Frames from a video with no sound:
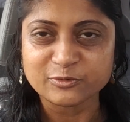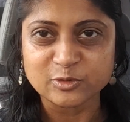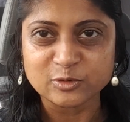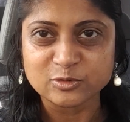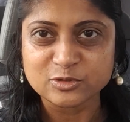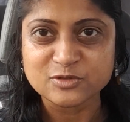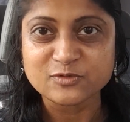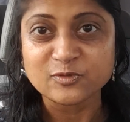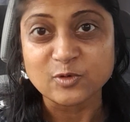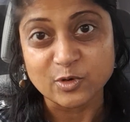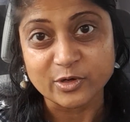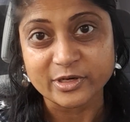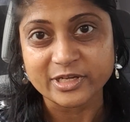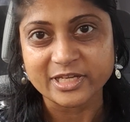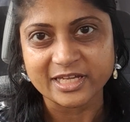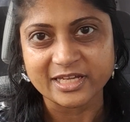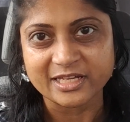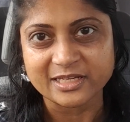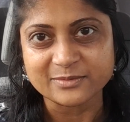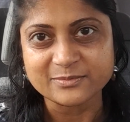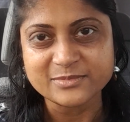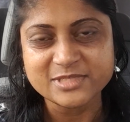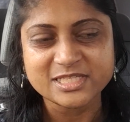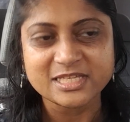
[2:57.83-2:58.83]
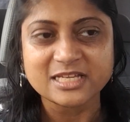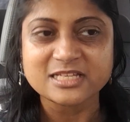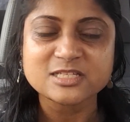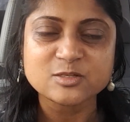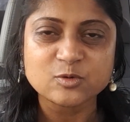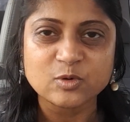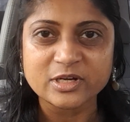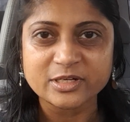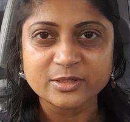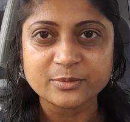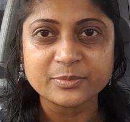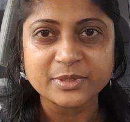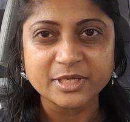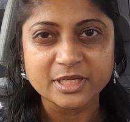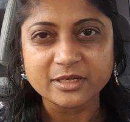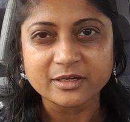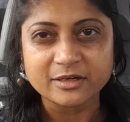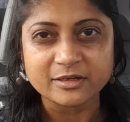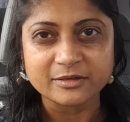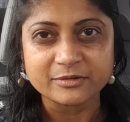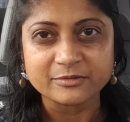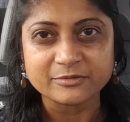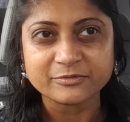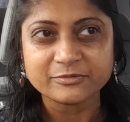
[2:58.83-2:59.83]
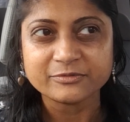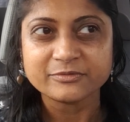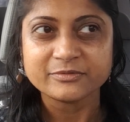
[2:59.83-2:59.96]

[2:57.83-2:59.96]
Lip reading: those 4 games, that's quite a bit of